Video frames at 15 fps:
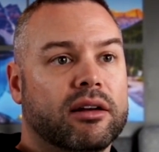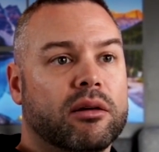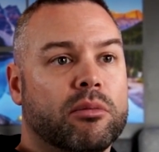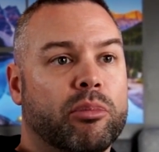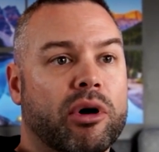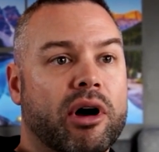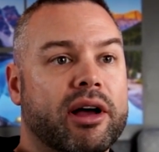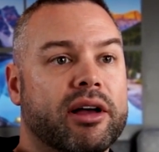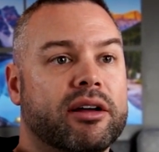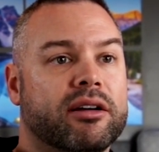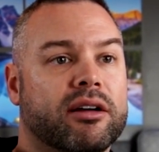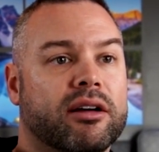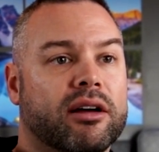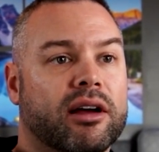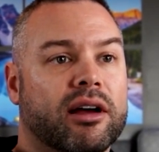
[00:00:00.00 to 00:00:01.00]
but
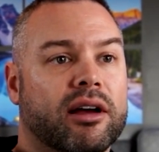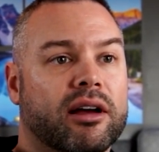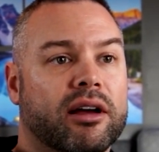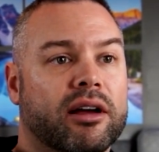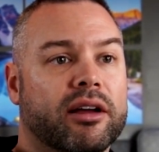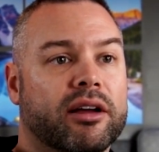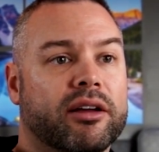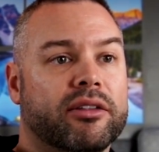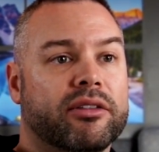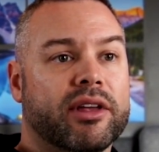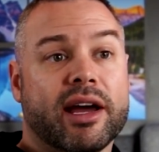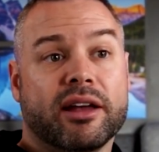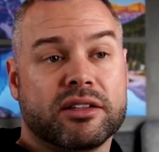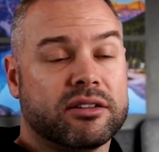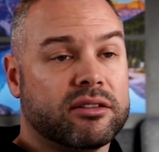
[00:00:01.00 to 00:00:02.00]

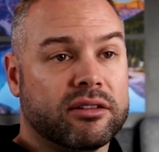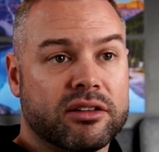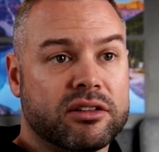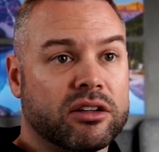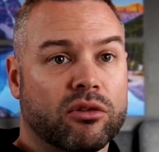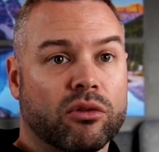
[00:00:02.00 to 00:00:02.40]
that's a